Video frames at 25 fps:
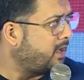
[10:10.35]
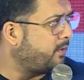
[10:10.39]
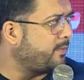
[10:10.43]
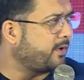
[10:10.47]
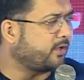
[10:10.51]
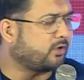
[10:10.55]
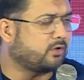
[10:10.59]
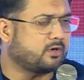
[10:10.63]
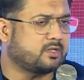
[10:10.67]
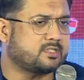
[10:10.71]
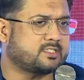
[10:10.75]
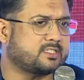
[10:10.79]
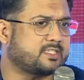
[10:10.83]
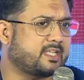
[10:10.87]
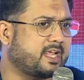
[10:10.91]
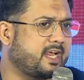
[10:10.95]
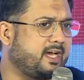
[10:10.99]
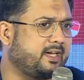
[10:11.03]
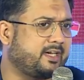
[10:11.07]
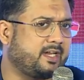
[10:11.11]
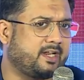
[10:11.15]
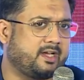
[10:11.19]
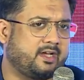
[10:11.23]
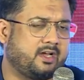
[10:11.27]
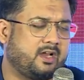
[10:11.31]
We're going to see it
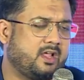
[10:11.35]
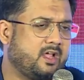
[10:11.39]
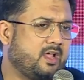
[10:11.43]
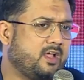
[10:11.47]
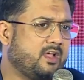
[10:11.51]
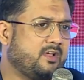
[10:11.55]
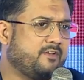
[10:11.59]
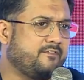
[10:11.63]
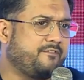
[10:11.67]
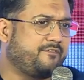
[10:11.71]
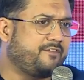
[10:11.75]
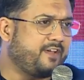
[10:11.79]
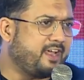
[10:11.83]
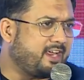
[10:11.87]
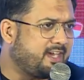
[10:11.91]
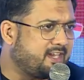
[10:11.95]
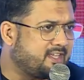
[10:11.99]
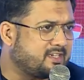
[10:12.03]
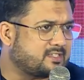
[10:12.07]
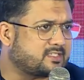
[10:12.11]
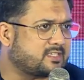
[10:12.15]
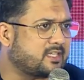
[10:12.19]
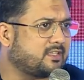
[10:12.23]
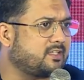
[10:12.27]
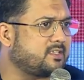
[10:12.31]
in
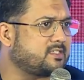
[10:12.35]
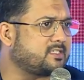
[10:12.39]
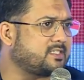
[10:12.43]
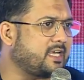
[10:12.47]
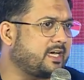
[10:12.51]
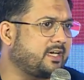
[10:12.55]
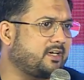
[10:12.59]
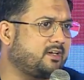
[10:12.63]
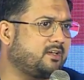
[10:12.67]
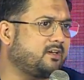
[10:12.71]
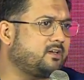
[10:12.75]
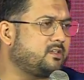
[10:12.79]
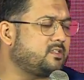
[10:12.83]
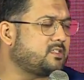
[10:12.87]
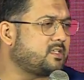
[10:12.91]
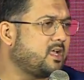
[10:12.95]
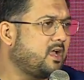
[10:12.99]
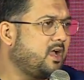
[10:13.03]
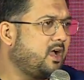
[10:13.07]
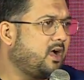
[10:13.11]
various other sectors.